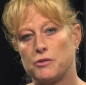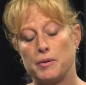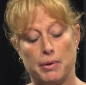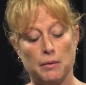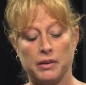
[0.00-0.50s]

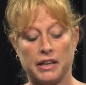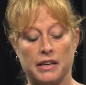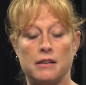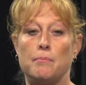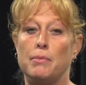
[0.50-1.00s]

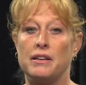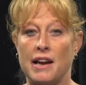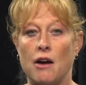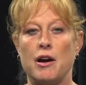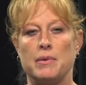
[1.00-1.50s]
Republican, but
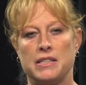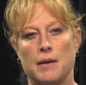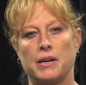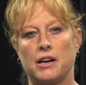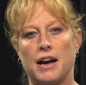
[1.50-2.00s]
now I'm a
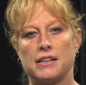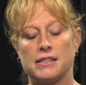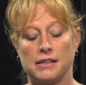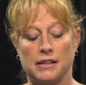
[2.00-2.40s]
Democrat.